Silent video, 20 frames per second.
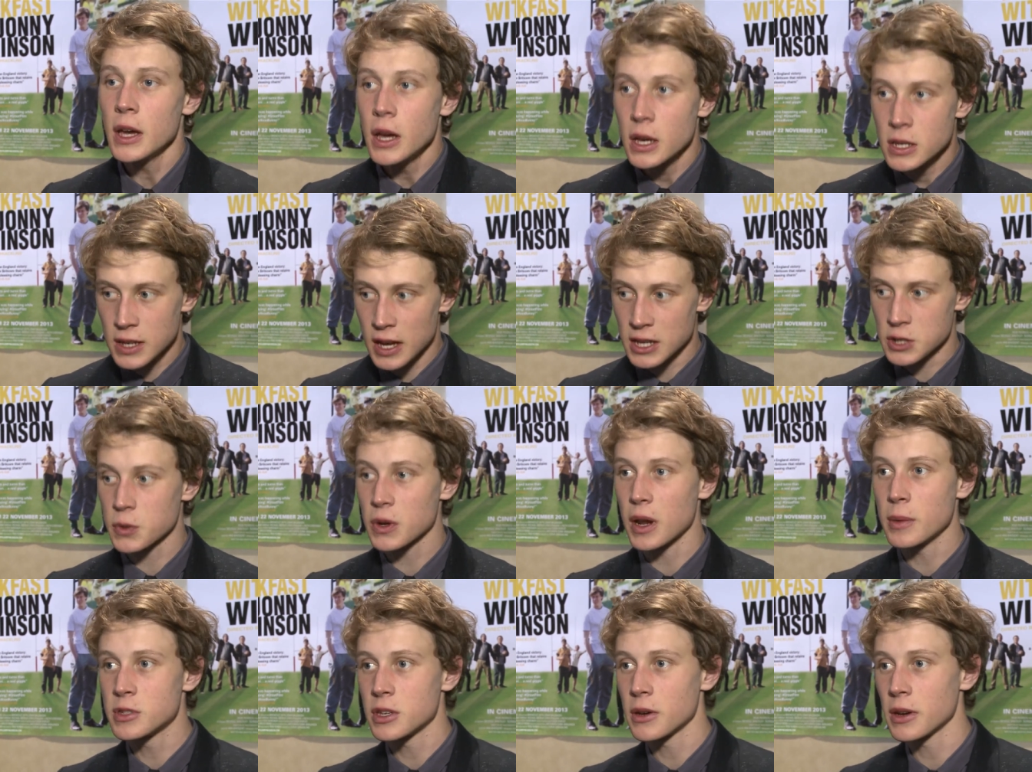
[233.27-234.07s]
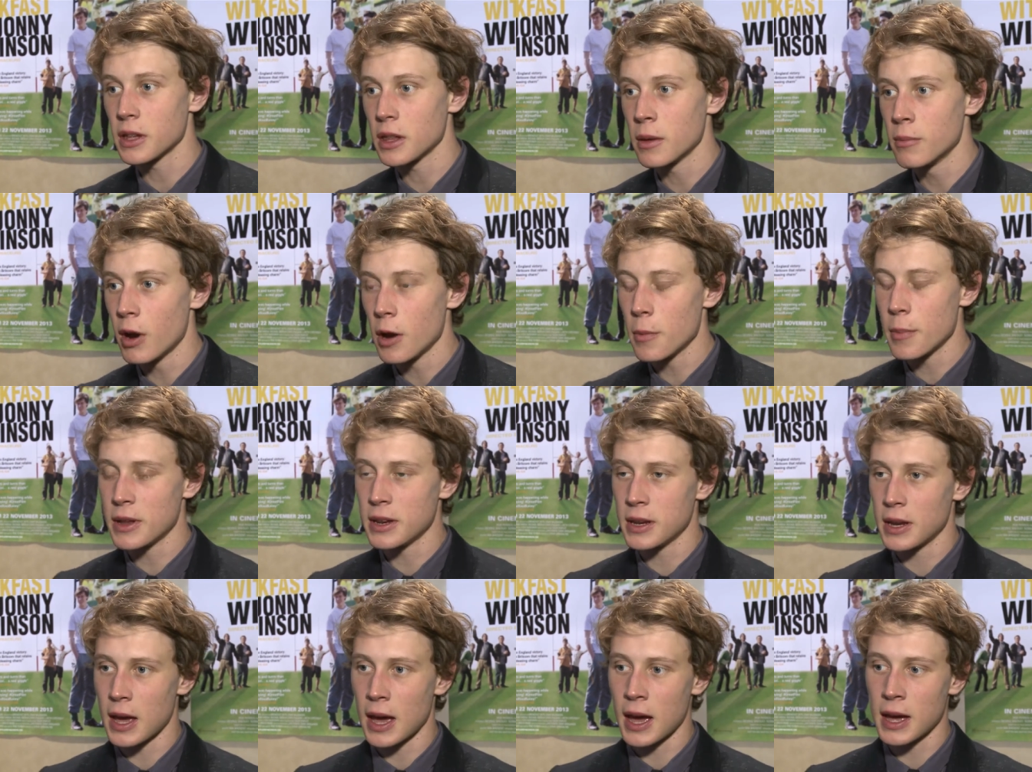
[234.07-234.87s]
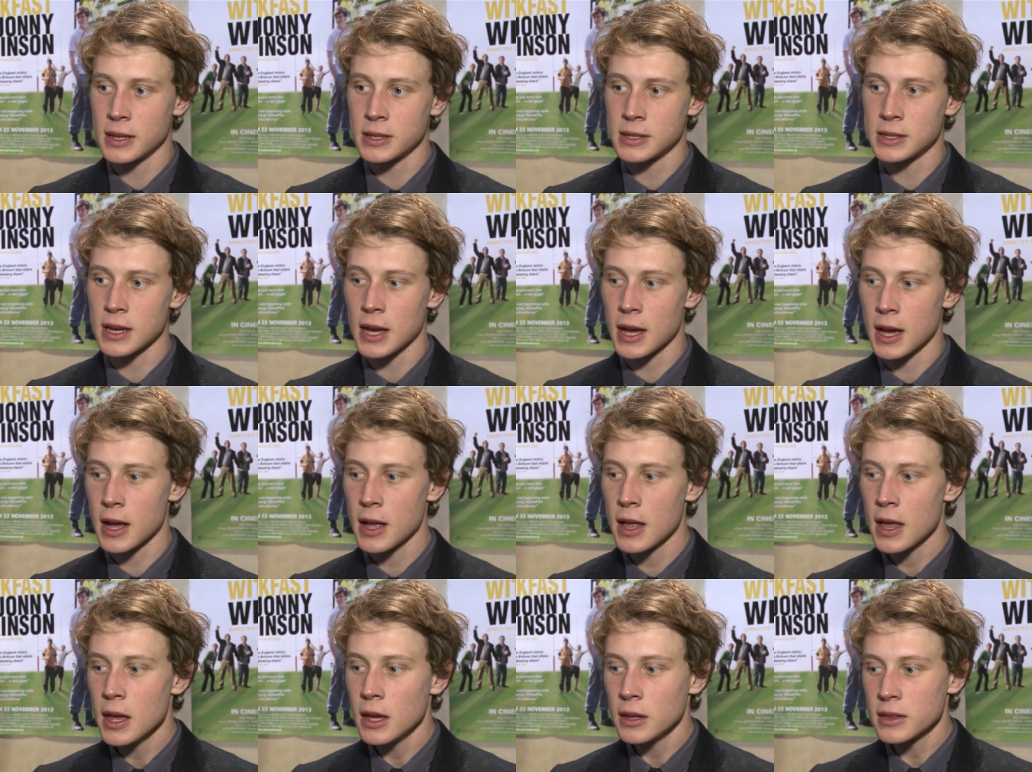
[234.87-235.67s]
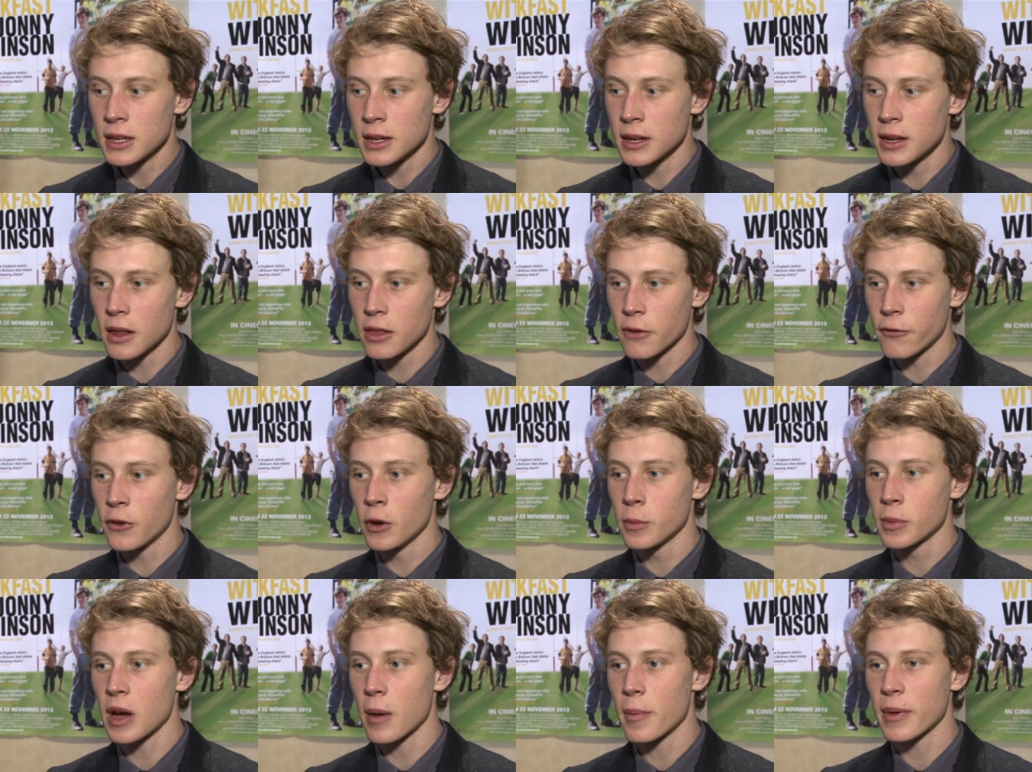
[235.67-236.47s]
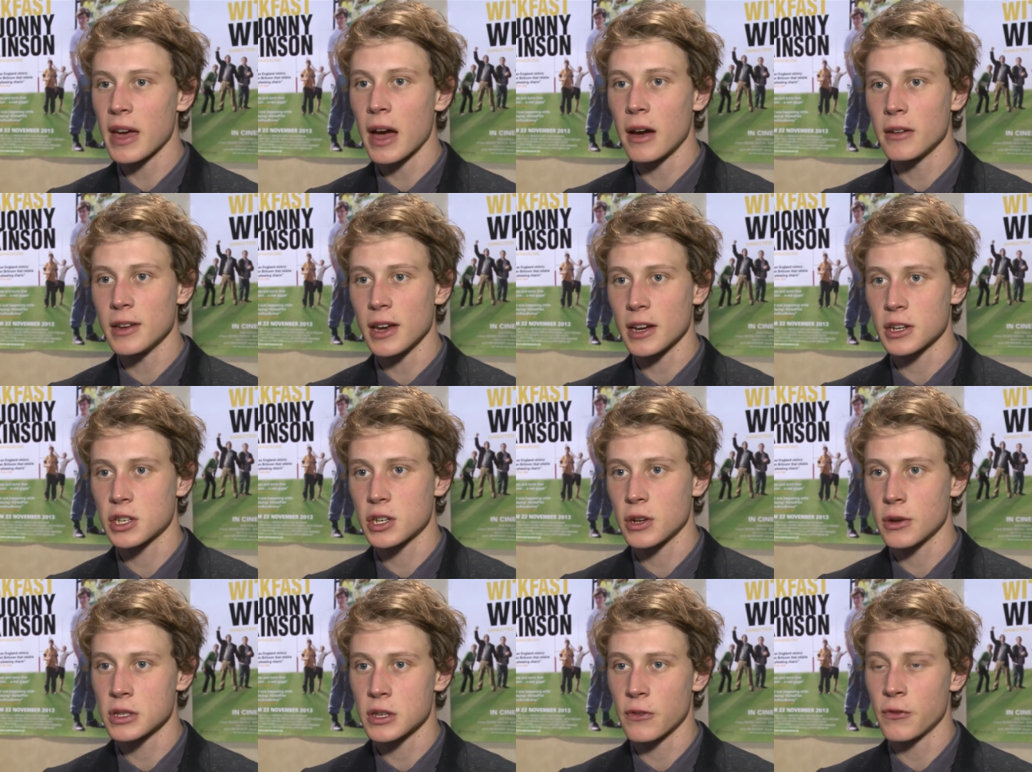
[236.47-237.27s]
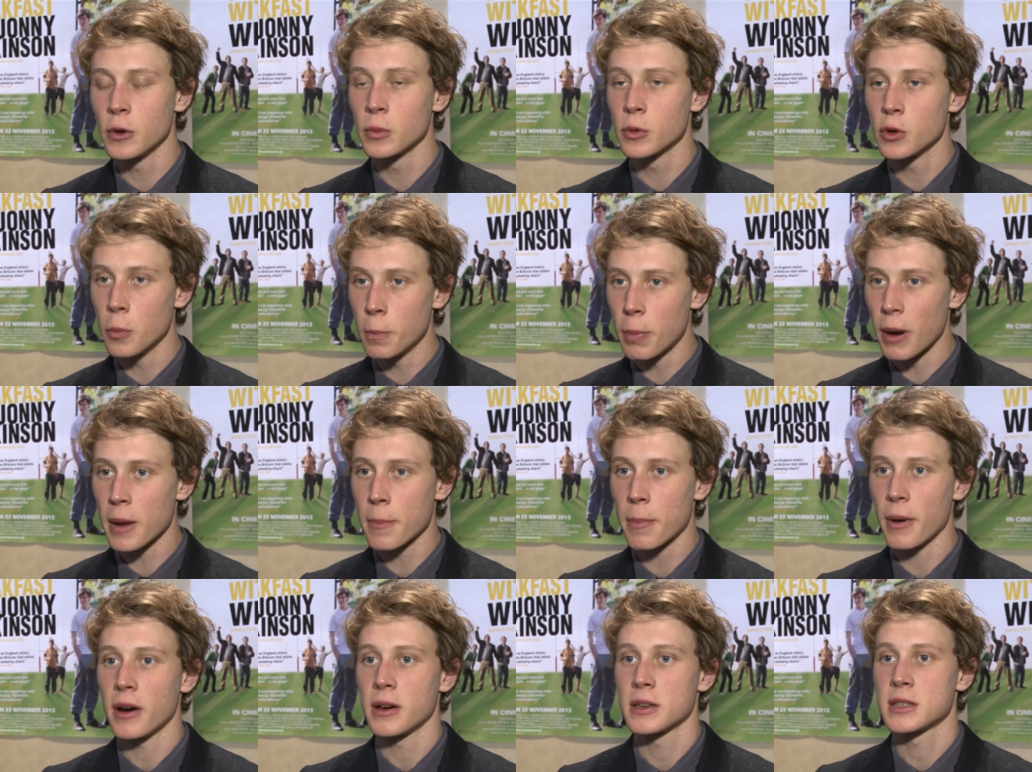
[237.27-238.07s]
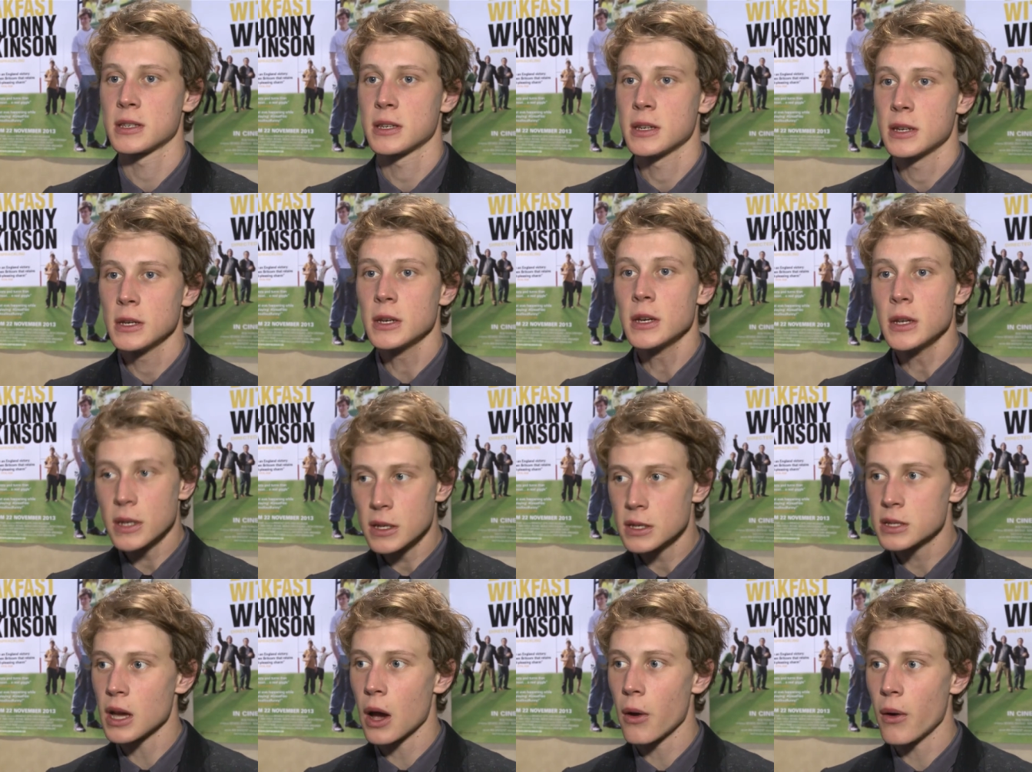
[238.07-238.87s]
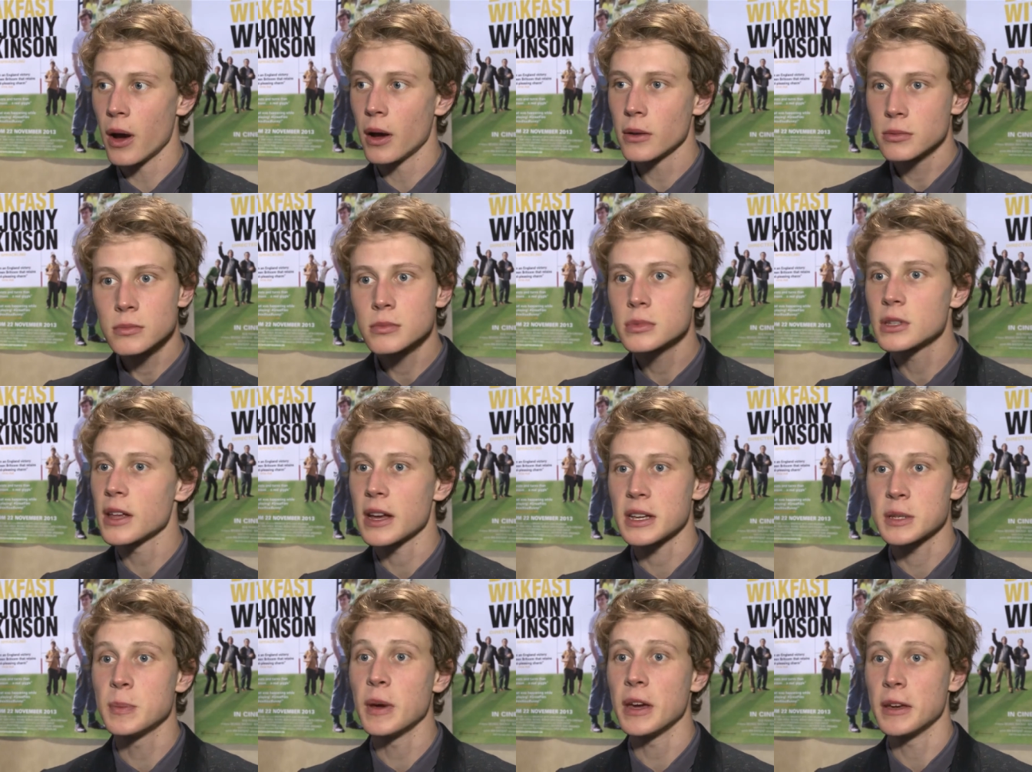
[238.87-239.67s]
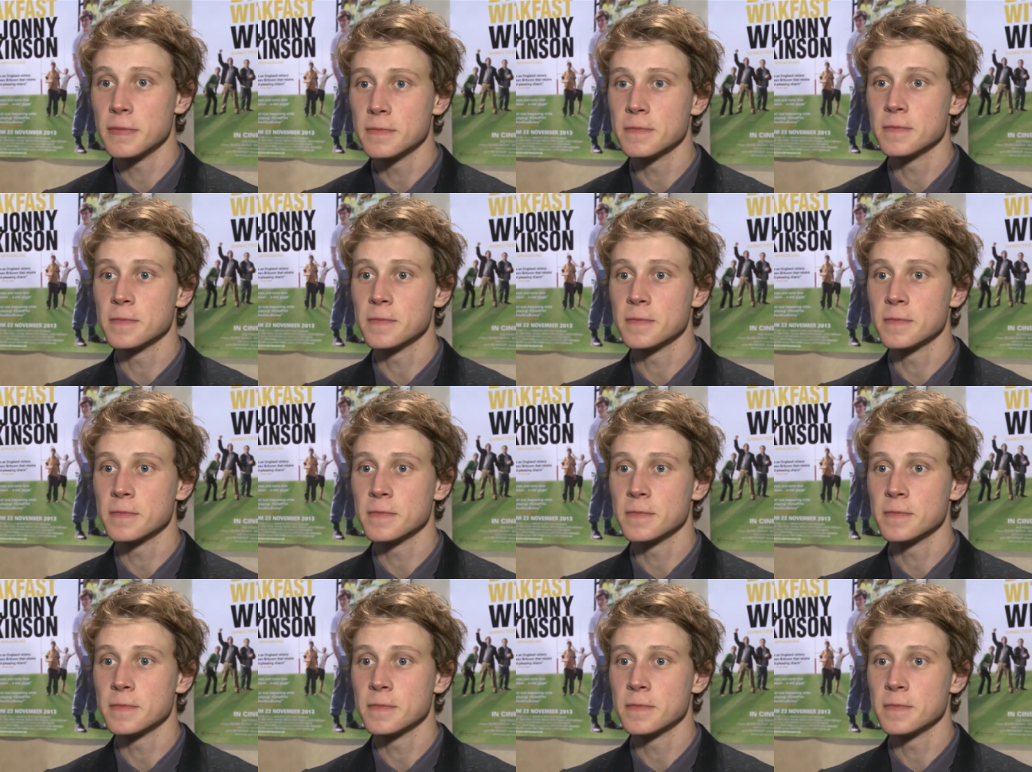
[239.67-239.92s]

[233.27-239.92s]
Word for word: So that's what I'm doing at the moment. And uh, then another film coming out next year is a film called Bypass. So, uh, so that's me.